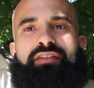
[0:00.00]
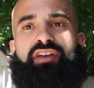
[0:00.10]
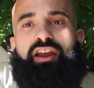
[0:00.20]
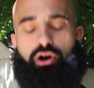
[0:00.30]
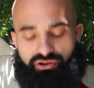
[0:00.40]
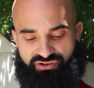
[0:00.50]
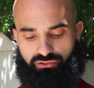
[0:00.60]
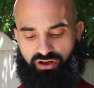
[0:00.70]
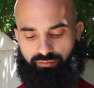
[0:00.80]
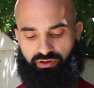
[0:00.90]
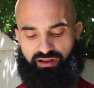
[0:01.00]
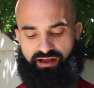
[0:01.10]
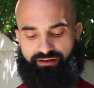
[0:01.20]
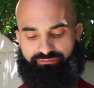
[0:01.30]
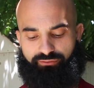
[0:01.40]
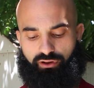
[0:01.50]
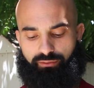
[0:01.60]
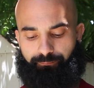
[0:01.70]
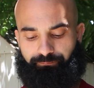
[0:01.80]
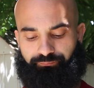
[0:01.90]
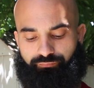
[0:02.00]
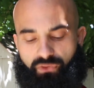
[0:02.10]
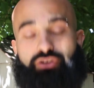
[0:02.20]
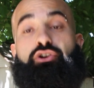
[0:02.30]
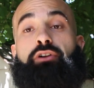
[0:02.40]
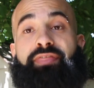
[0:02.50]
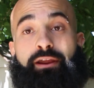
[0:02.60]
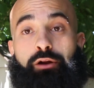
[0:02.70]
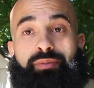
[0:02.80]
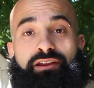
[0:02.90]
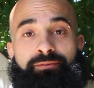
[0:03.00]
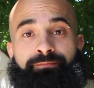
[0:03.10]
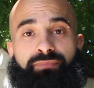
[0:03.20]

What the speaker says: They also come a lot from Yoga Therapy,